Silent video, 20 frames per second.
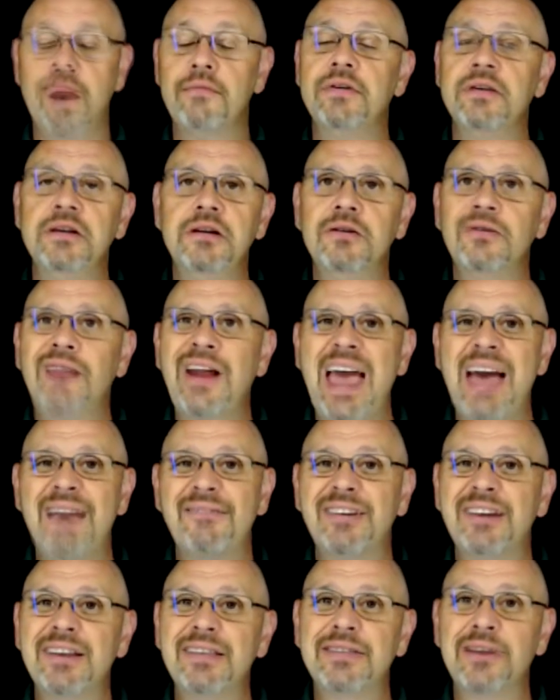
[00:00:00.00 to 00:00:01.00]
and you don't have
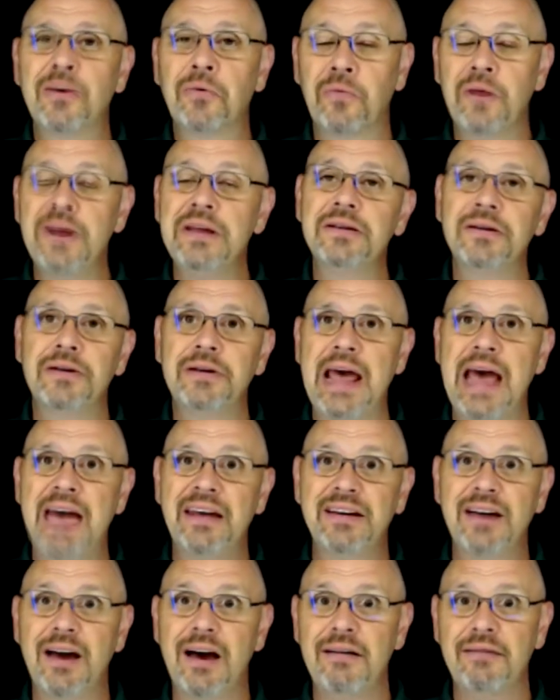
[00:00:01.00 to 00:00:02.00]
anything written on how to
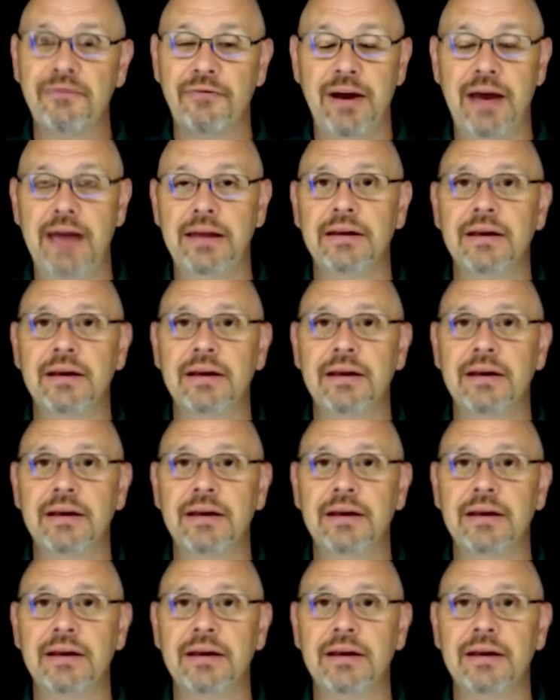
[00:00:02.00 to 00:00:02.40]
cover it.